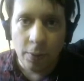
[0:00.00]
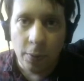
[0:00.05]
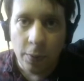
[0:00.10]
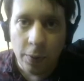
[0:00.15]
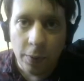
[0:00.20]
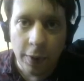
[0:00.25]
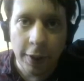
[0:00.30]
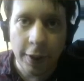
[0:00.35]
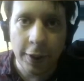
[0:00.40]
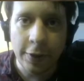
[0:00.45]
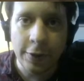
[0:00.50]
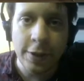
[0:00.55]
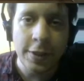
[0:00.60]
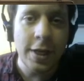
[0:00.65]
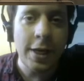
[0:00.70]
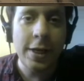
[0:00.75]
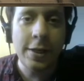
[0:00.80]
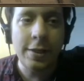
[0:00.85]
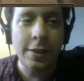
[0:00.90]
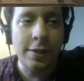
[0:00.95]
We're here
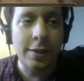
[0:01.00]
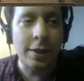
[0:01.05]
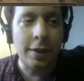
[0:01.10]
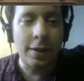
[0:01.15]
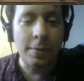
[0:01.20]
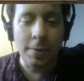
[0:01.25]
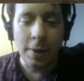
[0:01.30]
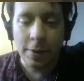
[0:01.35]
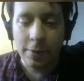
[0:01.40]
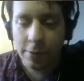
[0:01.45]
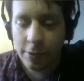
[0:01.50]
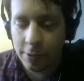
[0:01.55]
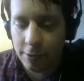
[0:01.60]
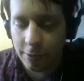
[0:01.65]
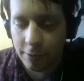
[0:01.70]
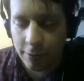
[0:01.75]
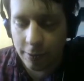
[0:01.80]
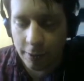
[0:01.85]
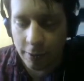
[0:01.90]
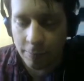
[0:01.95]
today to talk about
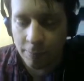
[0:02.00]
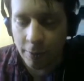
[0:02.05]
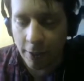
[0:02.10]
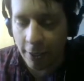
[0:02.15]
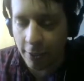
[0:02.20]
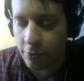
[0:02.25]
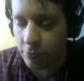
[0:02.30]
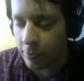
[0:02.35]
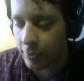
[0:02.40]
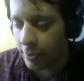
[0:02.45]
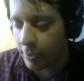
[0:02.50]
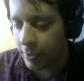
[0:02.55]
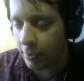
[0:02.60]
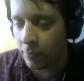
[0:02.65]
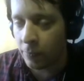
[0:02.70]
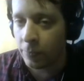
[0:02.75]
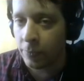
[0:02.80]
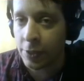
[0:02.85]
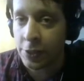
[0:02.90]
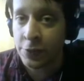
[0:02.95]
the Patriotic
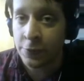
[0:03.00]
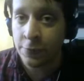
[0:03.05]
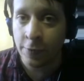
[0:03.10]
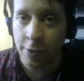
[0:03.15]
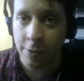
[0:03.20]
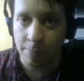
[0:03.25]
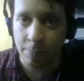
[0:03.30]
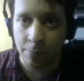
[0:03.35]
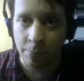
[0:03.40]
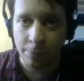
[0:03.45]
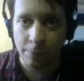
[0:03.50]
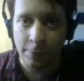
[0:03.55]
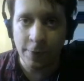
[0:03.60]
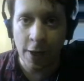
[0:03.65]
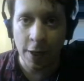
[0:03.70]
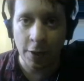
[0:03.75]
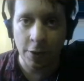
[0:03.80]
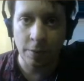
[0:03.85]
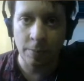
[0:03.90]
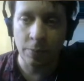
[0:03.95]
Rusviet
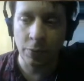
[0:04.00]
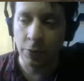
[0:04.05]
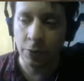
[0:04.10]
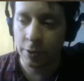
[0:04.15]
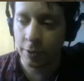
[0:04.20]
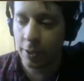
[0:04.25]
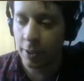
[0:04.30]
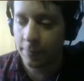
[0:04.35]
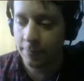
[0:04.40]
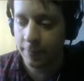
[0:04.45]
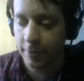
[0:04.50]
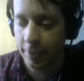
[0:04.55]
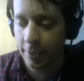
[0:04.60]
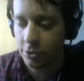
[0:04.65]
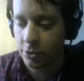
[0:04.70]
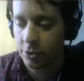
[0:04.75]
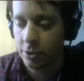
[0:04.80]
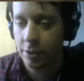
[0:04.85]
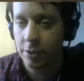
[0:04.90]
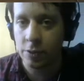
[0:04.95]
faction board
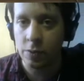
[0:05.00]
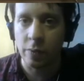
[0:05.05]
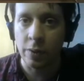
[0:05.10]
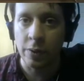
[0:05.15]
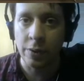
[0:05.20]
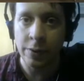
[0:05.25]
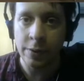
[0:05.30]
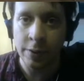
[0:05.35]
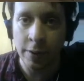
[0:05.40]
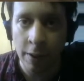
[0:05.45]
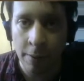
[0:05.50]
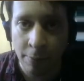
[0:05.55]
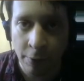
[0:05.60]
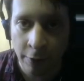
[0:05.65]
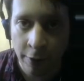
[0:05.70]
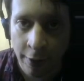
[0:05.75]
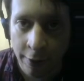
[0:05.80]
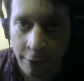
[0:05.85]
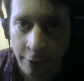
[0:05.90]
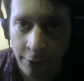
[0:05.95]
combination, as well as a
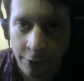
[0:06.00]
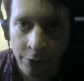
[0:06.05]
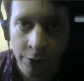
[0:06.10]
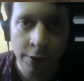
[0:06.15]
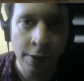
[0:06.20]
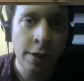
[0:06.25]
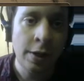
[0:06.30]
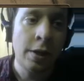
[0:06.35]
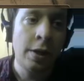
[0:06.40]
couple others.